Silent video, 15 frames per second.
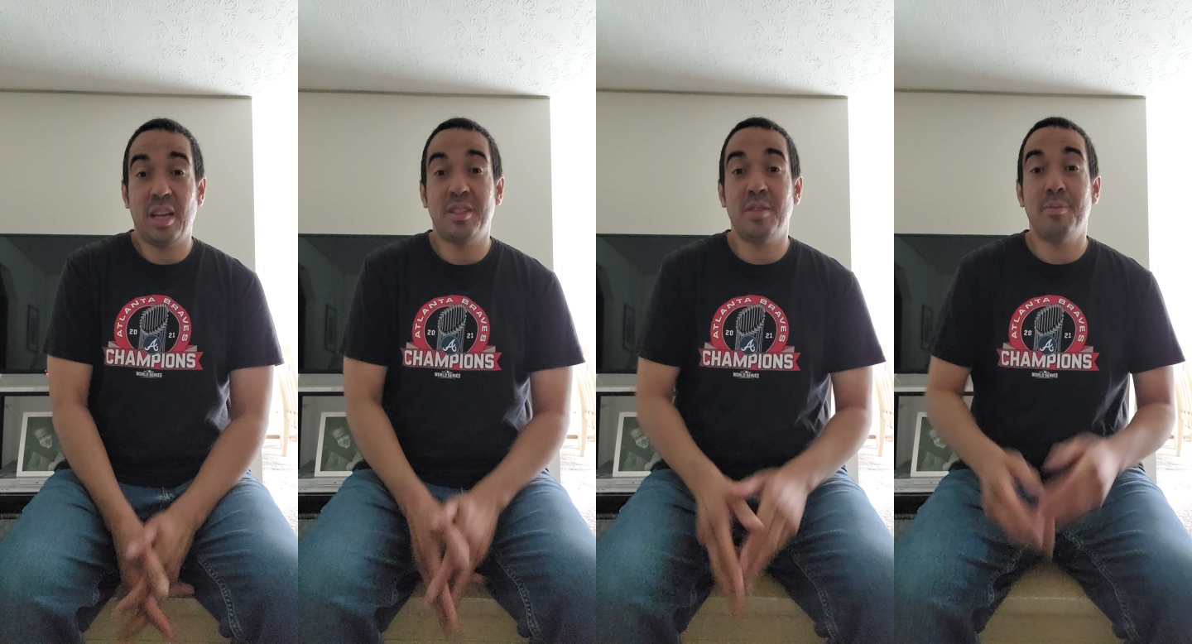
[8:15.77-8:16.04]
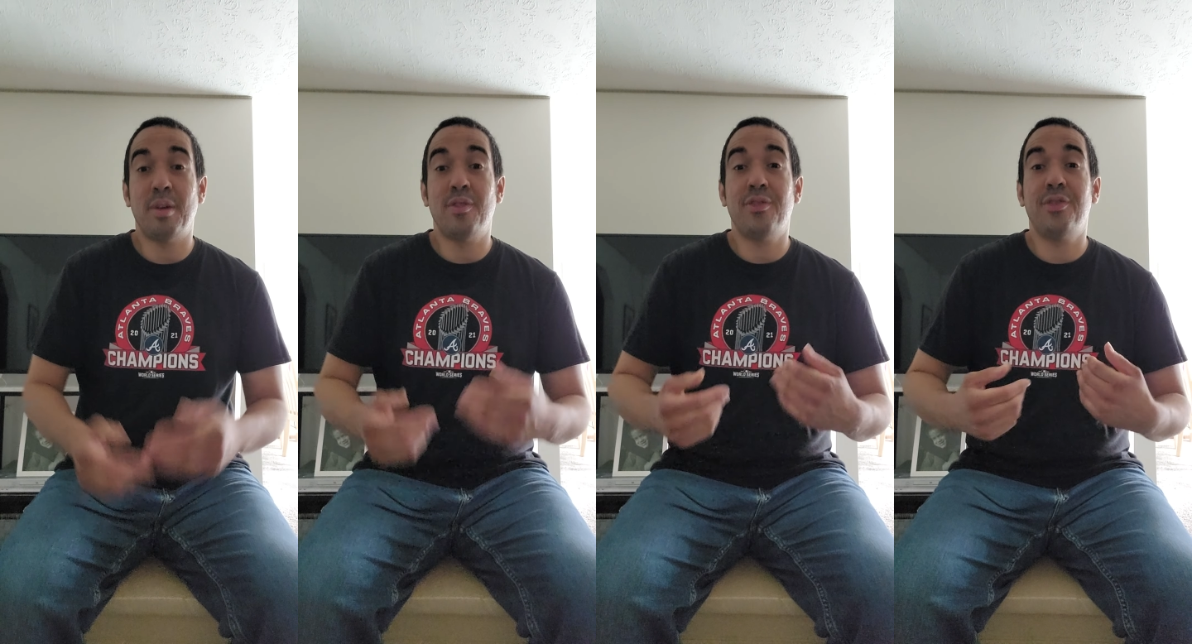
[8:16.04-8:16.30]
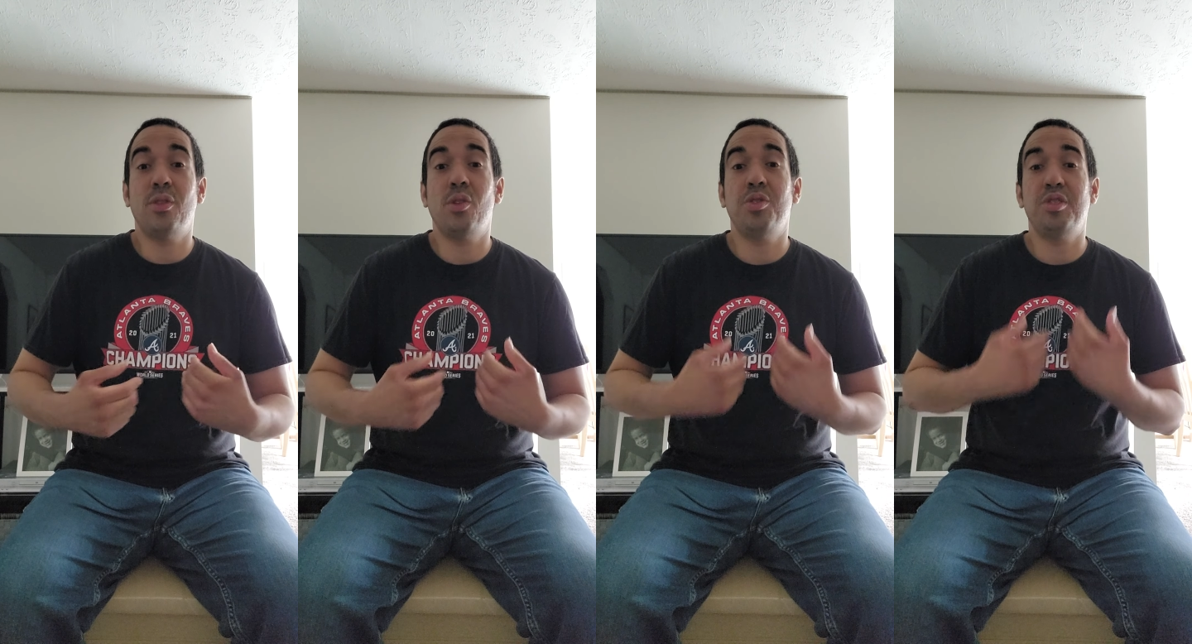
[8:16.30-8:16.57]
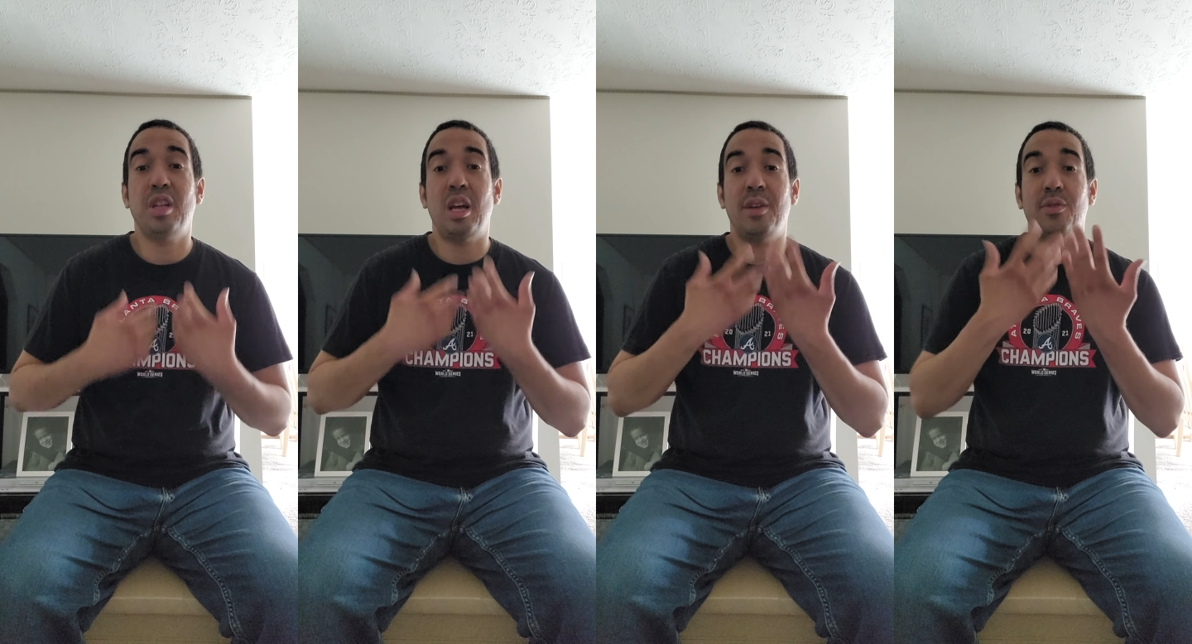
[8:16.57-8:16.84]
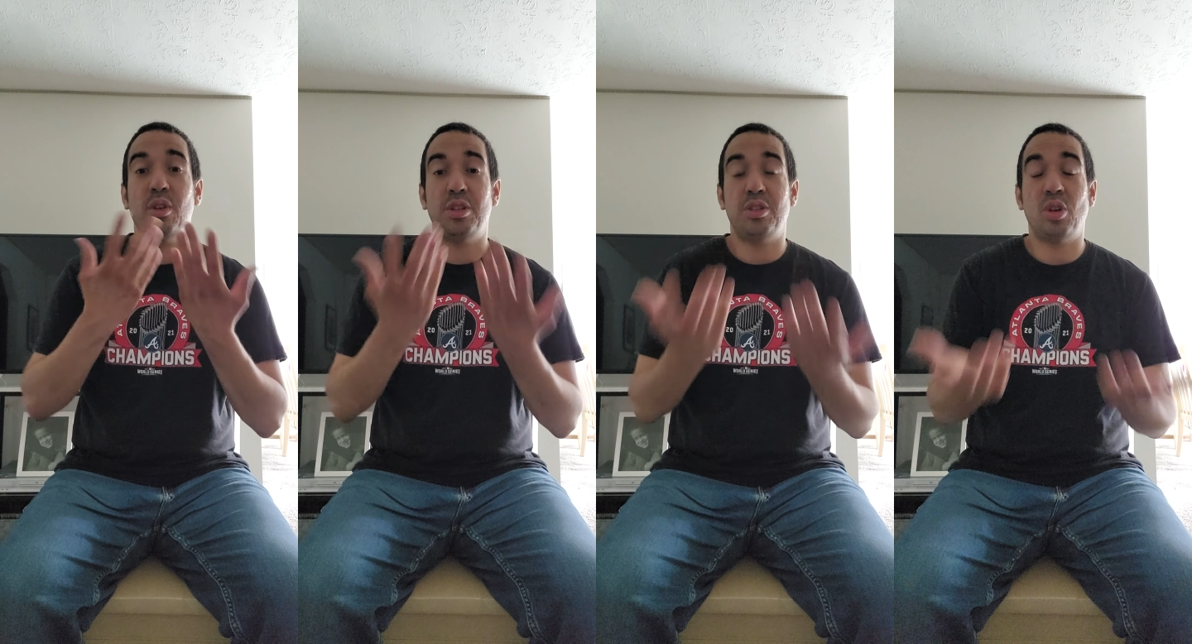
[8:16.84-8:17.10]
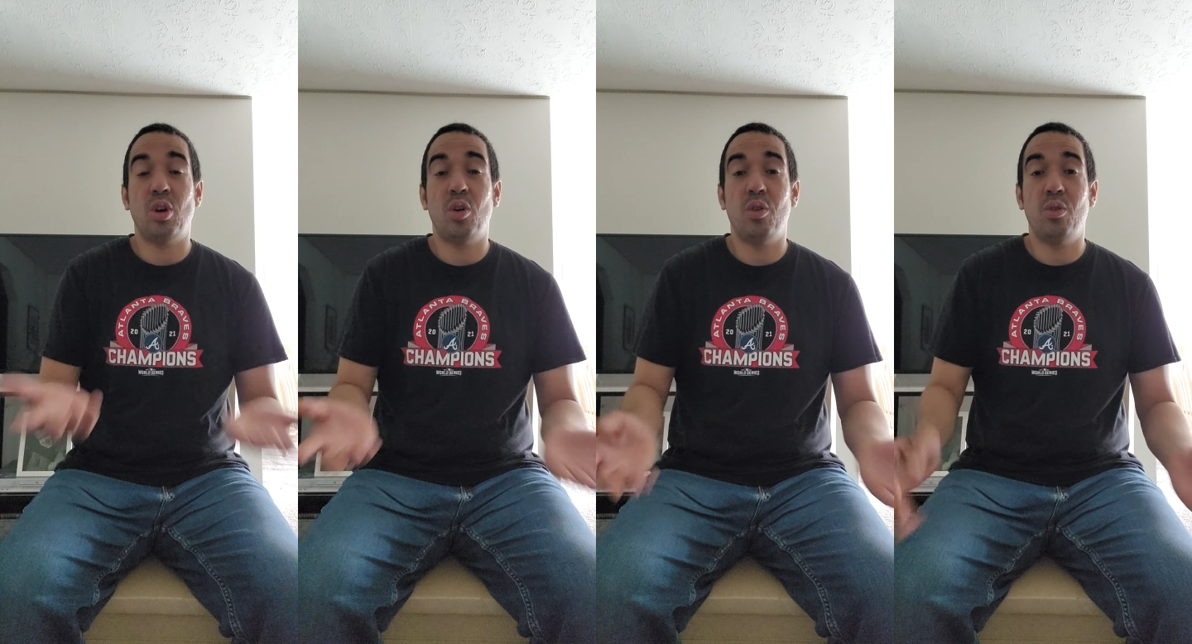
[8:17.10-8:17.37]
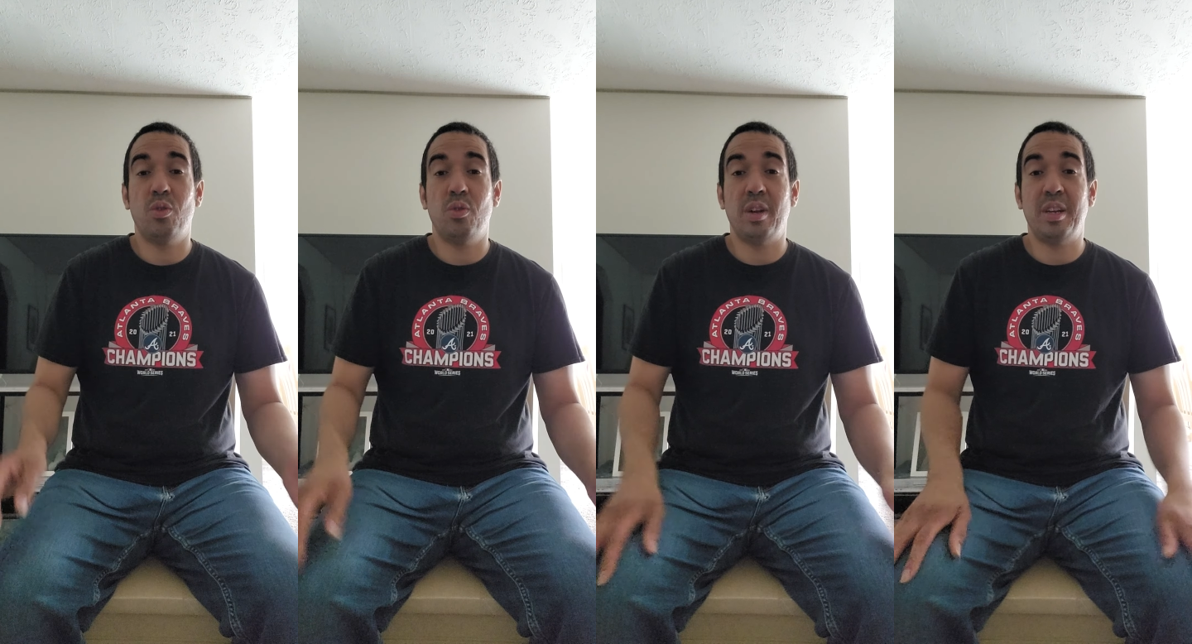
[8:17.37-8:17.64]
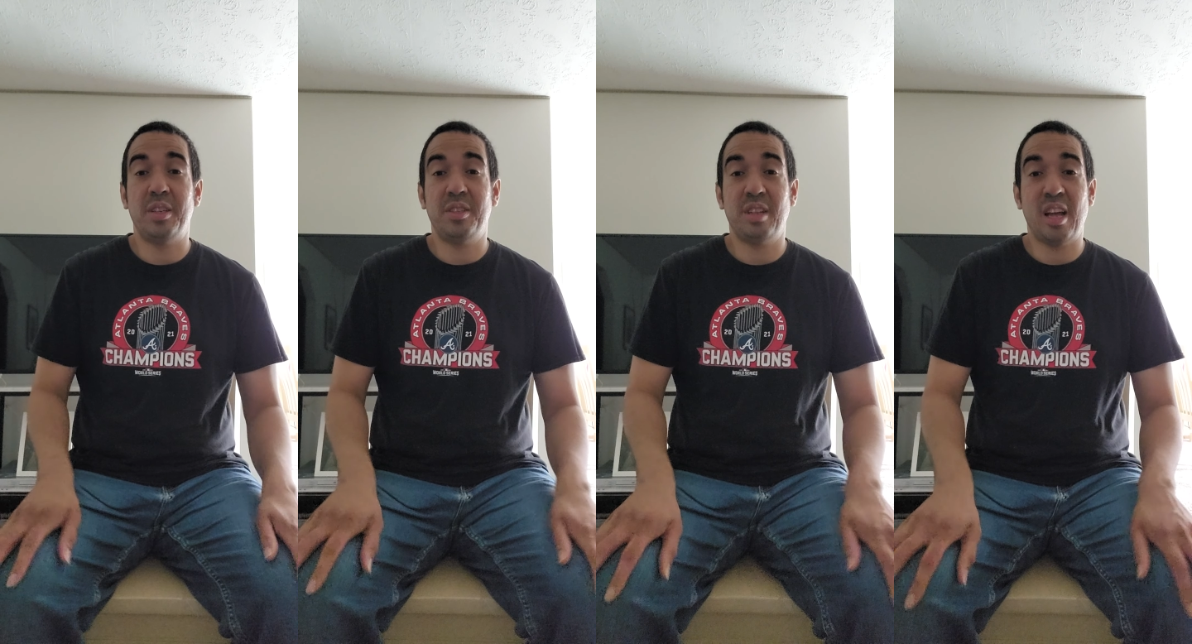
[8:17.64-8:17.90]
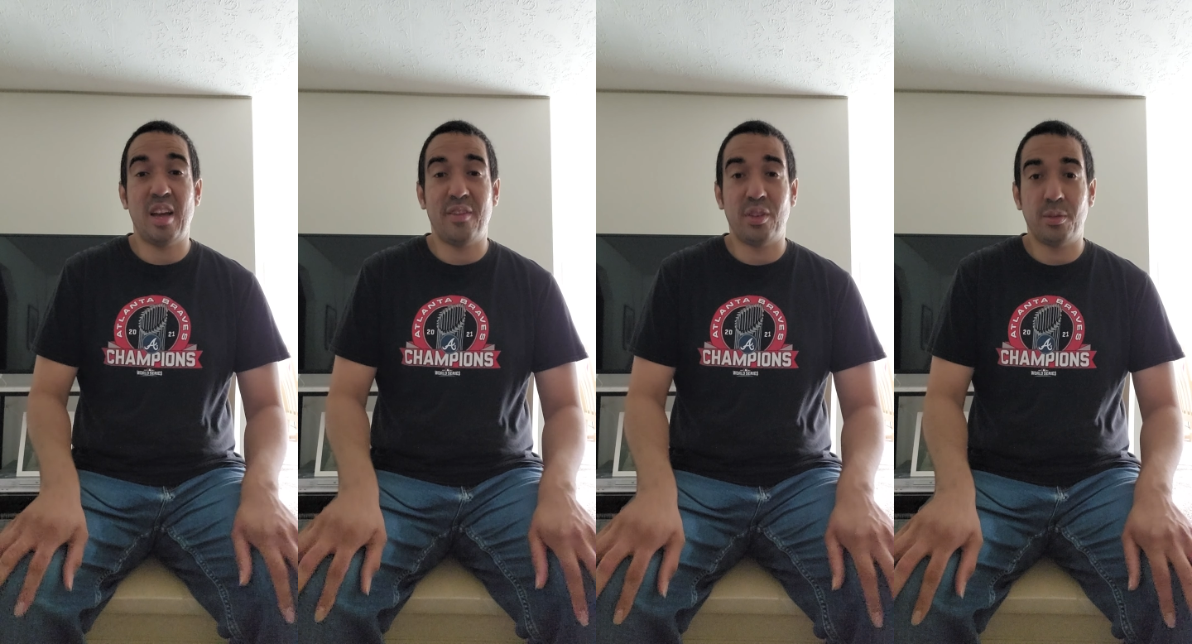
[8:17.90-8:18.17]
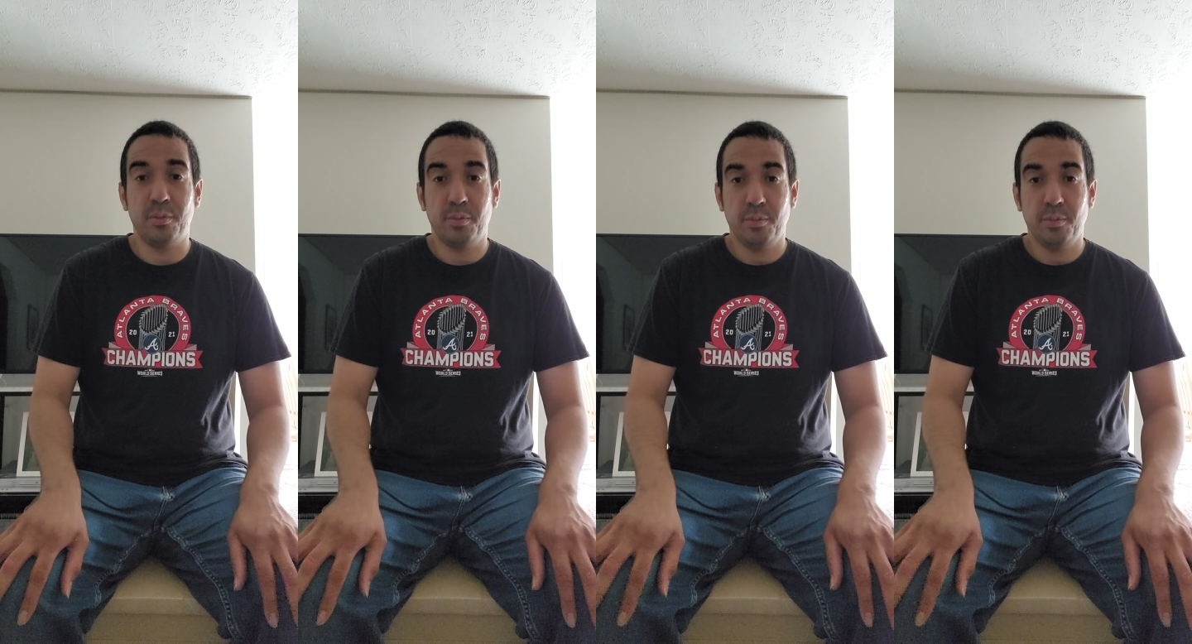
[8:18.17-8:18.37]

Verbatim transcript: I did my first ever adult race ever.